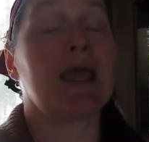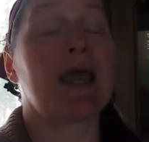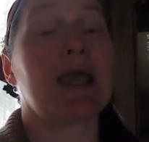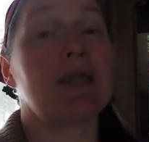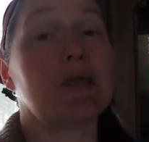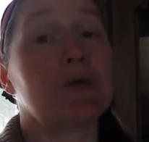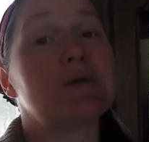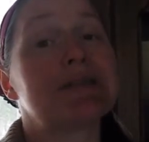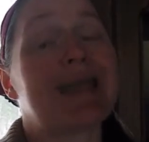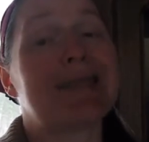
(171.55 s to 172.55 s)
And I
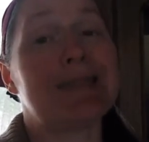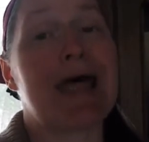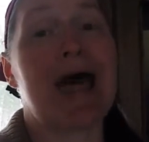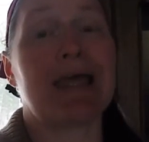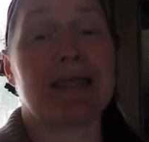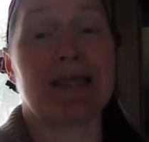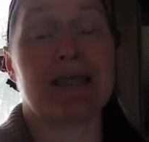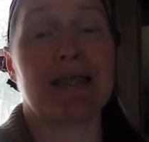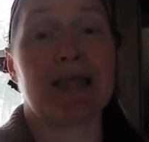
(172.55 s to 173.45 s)
use a lot in it.